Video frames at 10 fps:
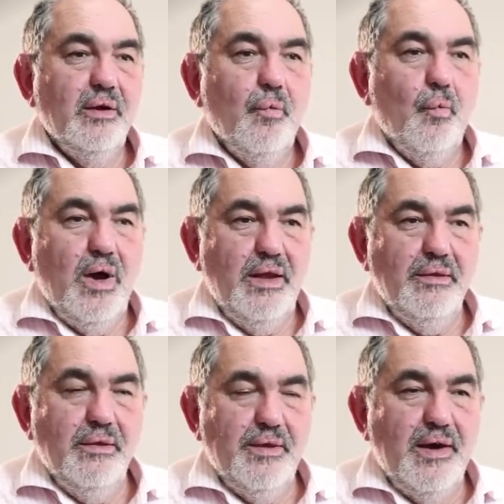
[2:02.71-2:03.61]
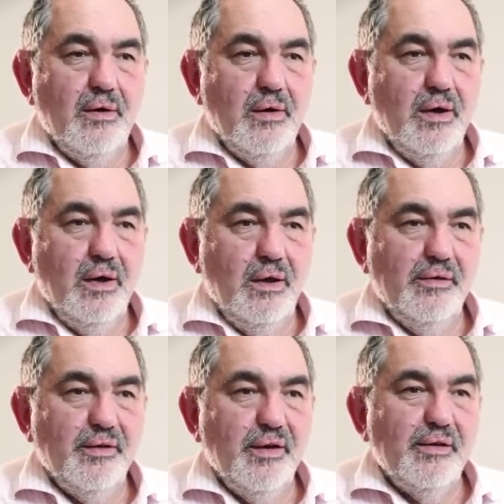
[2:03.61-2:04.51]
when there
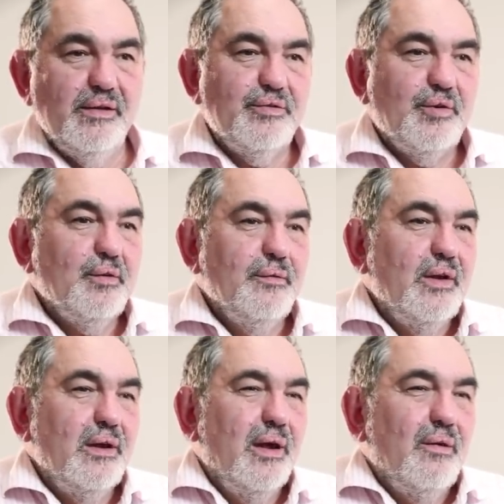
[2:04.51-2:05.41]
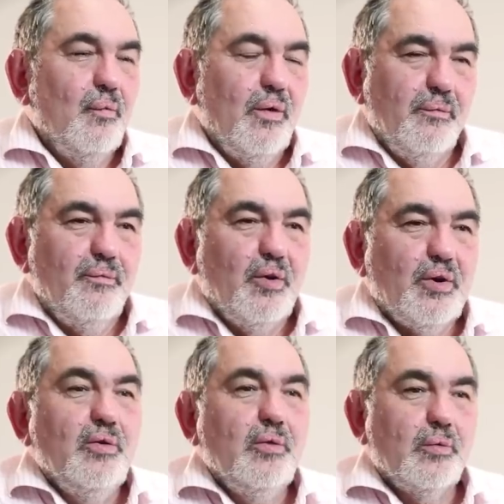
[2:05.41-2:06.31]
are sort of what are
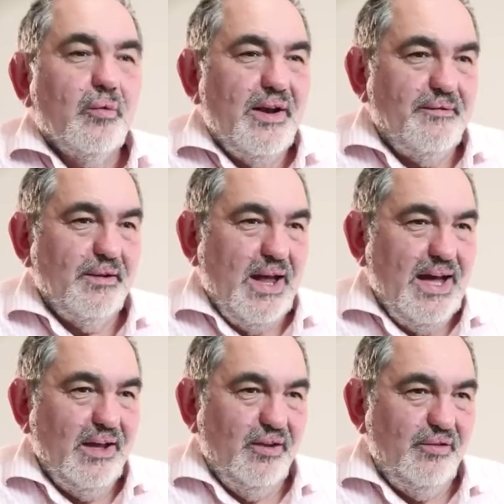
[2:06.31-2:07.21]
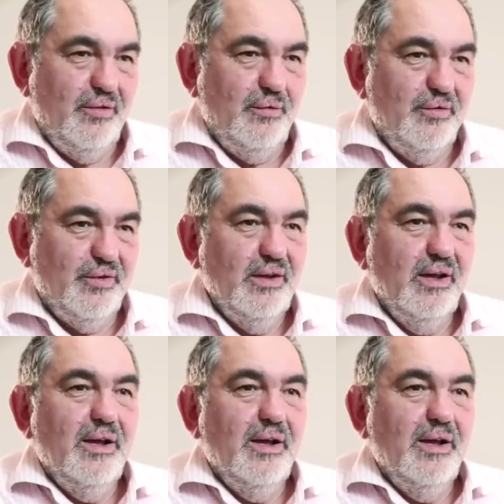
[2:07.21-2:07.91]
called red flag issues,